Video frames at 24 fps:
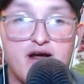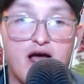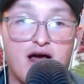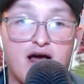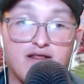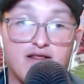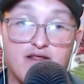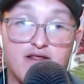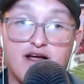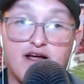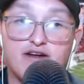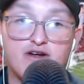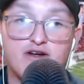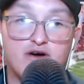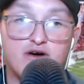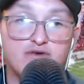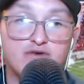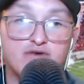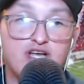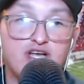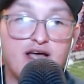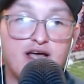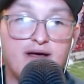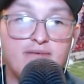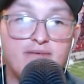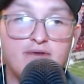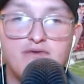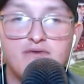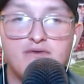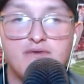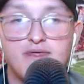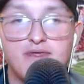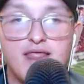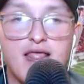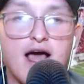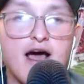I like Coach Saban.
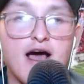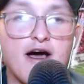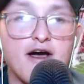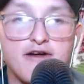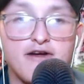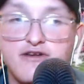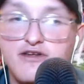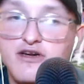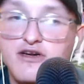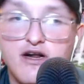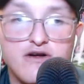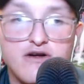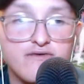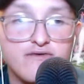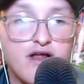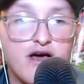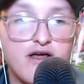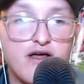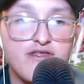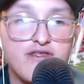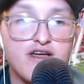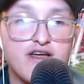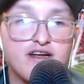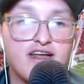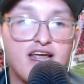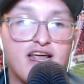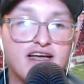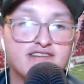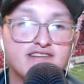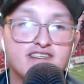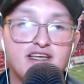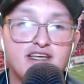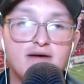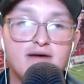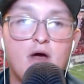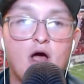Nothing
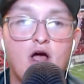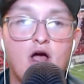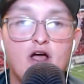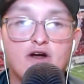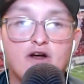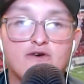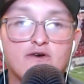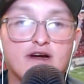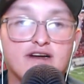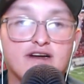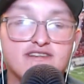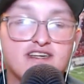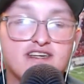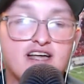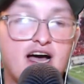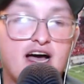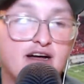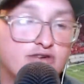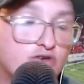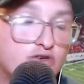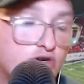against him. Greatest college